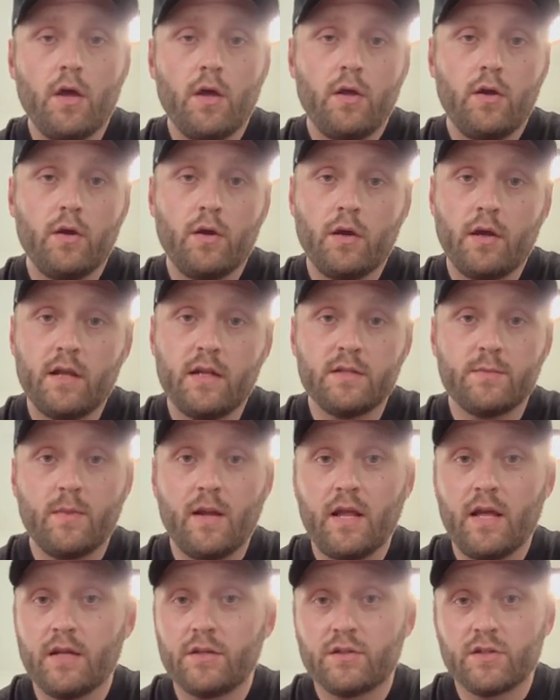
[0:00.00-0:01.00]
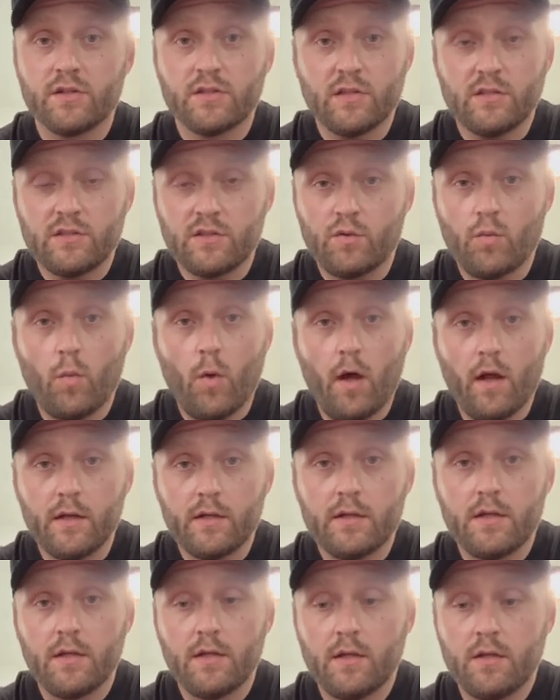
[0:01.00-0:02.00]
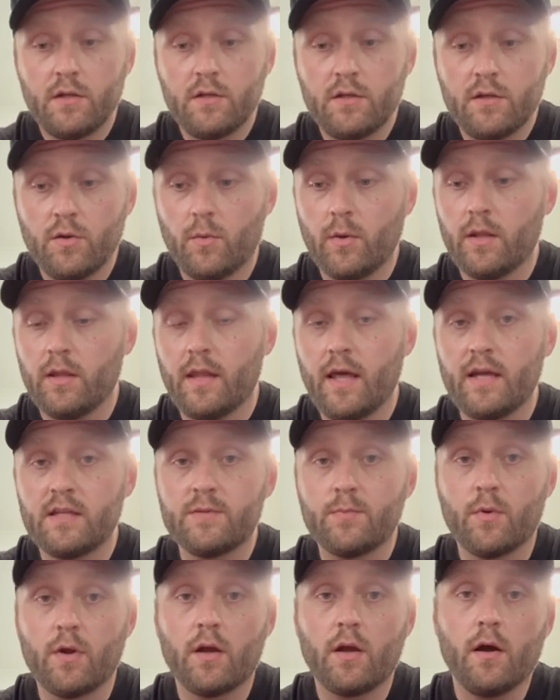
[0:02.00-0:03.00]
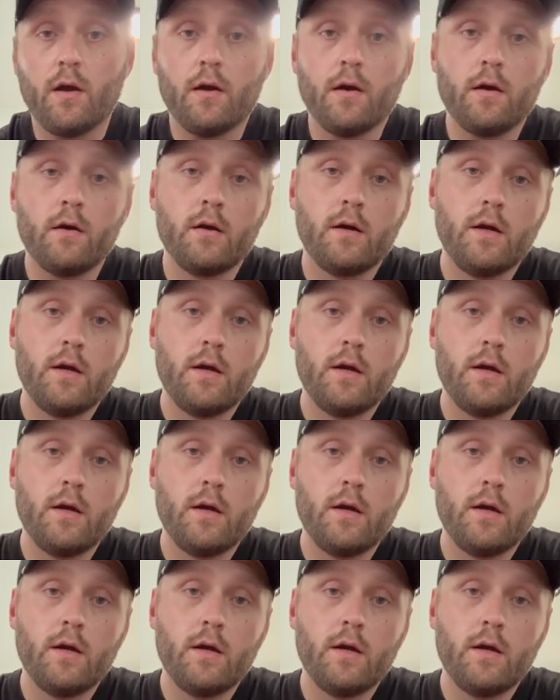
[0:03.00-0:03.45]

you can get as many entries as you want to win that sprint car.